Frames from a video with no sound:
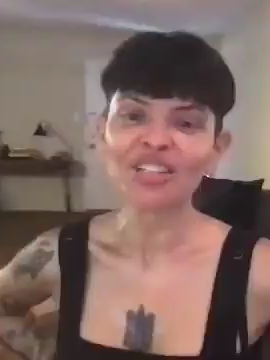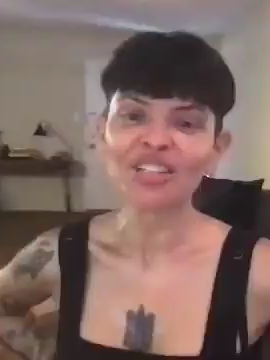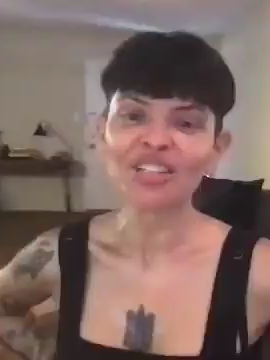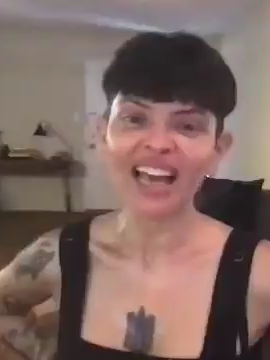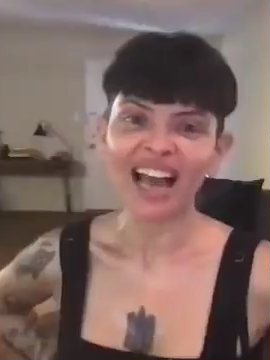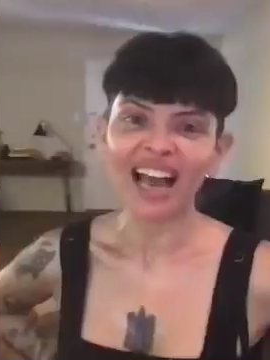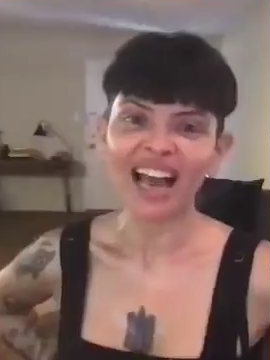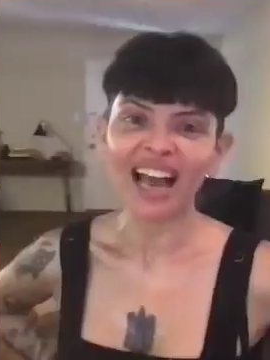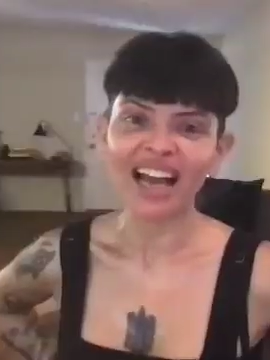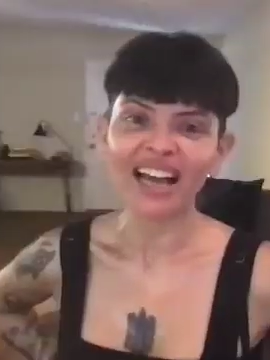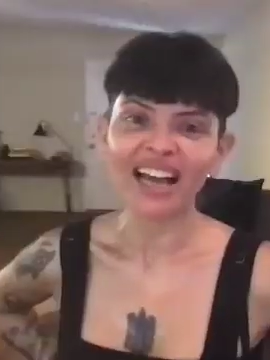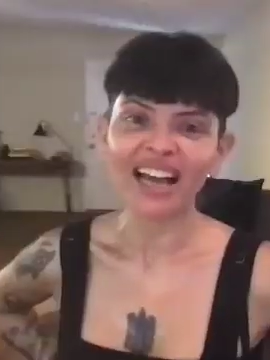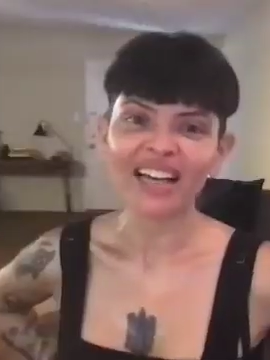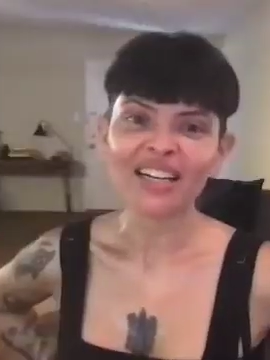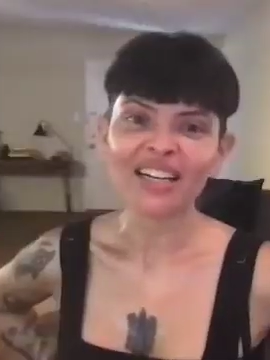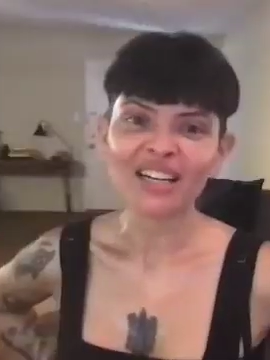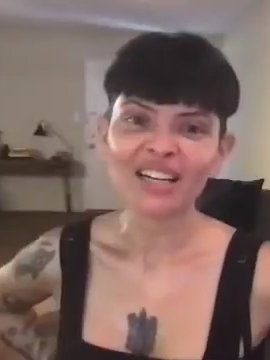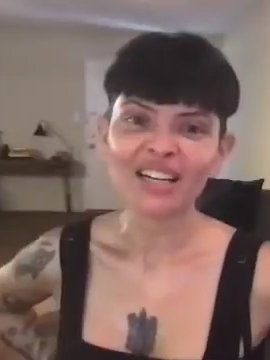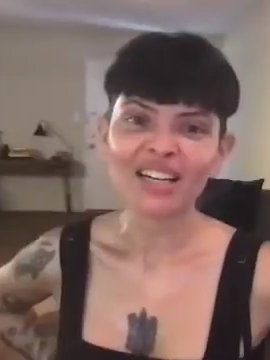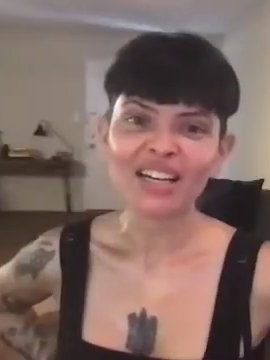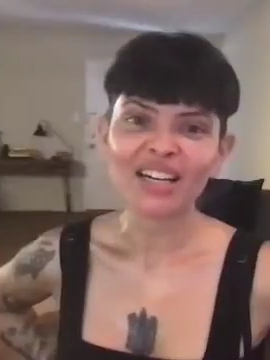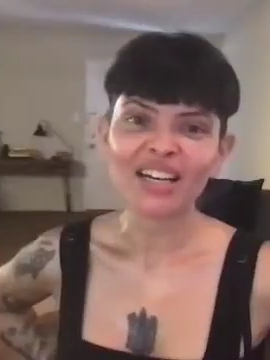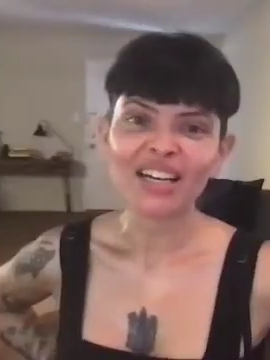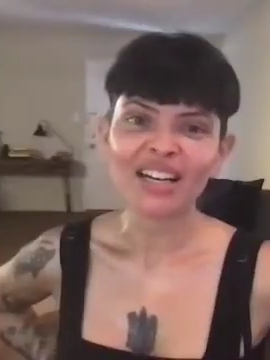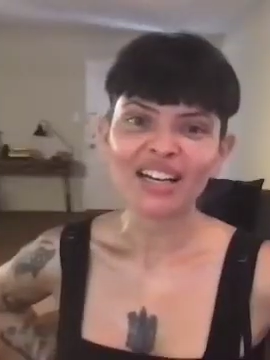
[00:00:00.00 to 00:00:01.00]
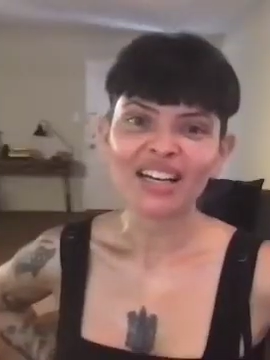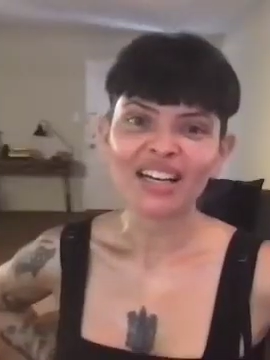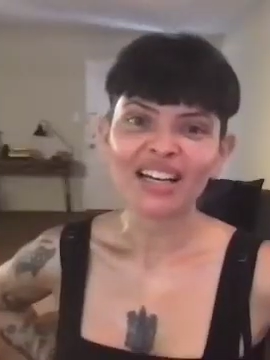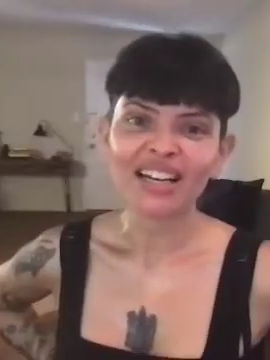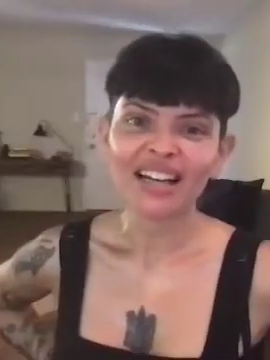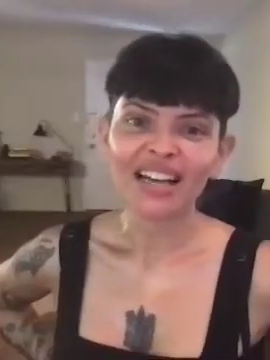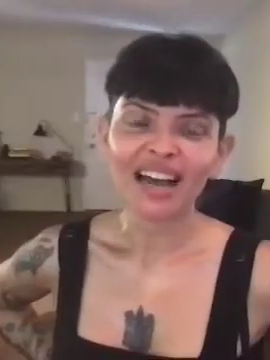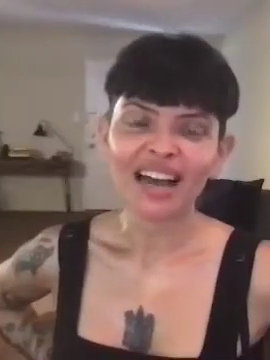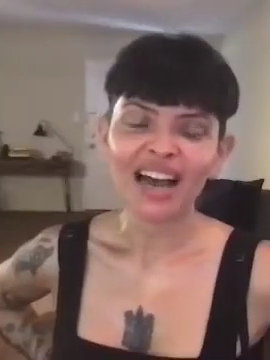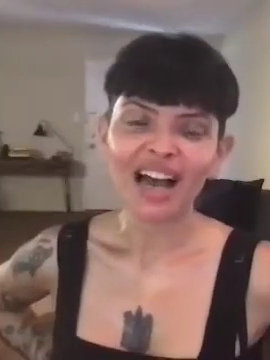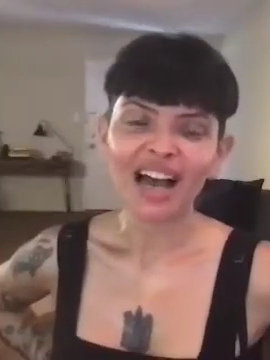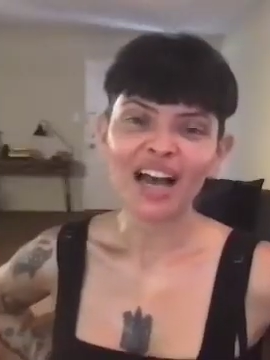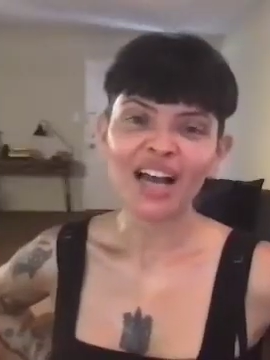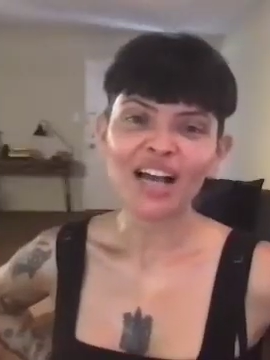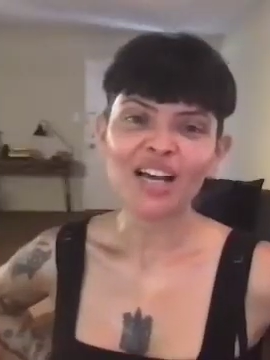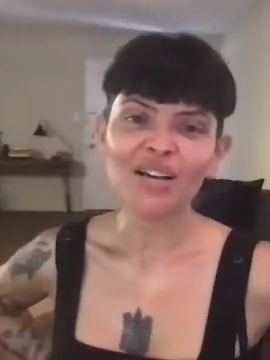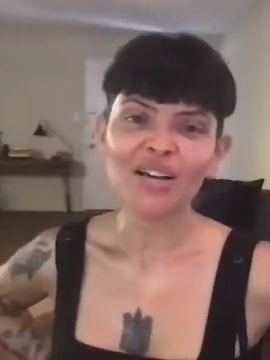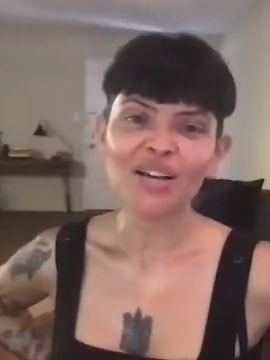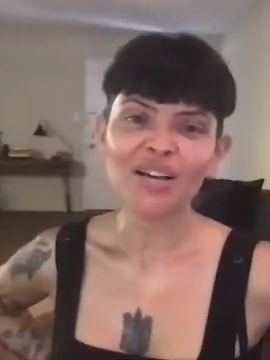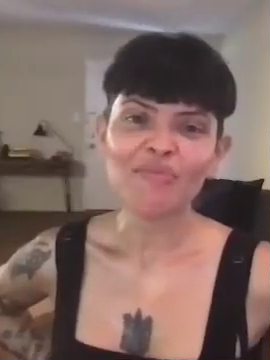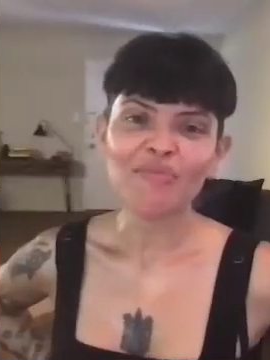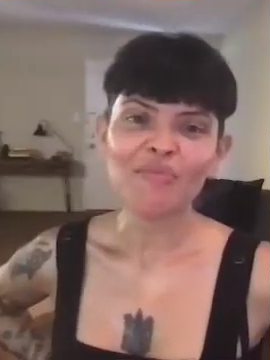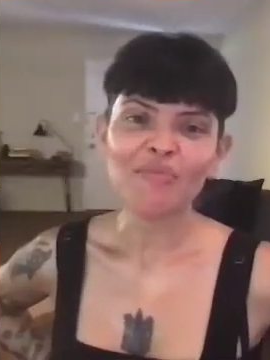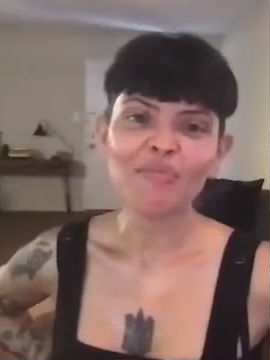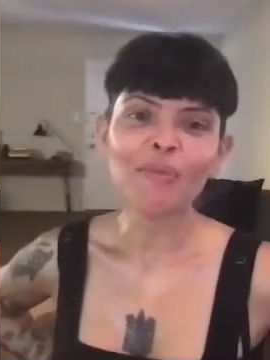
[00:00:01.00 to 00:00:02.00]
yeah.
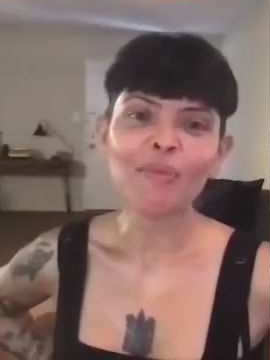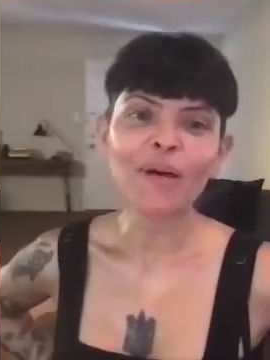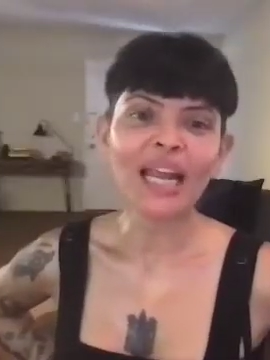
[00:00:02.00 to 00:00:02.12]
But